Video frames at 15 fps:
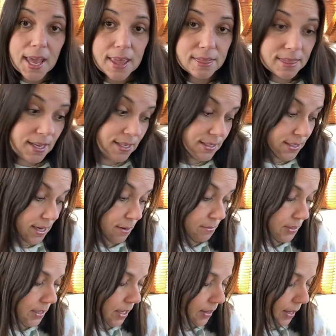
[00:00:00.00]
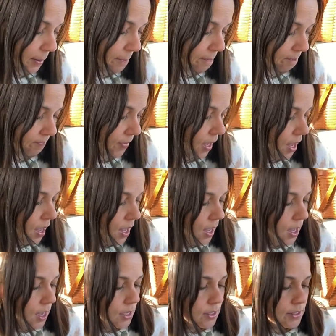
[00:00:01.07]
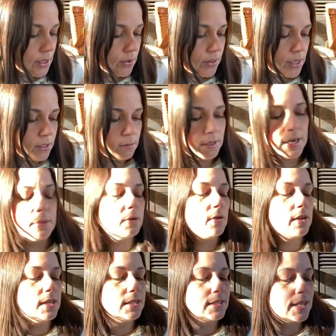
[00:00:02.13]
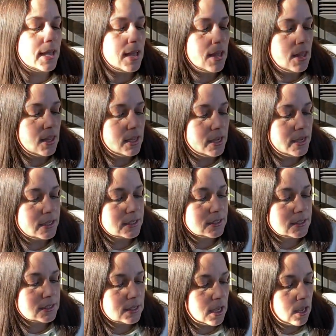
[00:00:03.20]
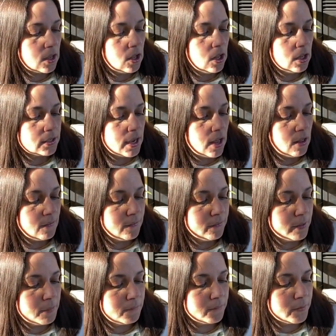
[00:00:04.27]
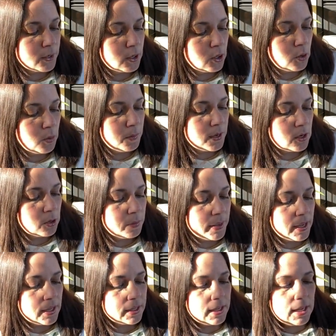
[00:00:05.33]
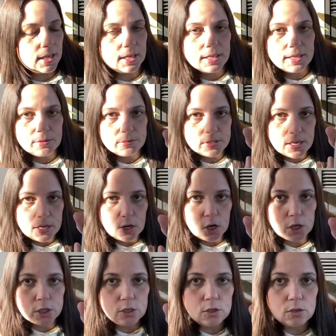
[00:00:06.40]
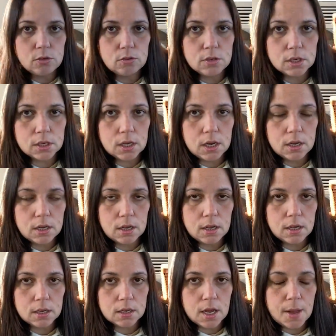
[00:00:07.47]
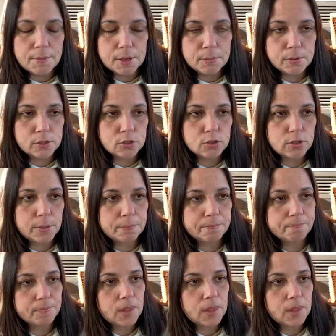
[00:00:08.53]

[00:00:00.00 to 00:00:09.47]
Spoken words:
and things that I'm selling. So this one I'm going to sell. It's called I'll Flip For You, Beetle Bailey. That was a cartoon, a comic book strip.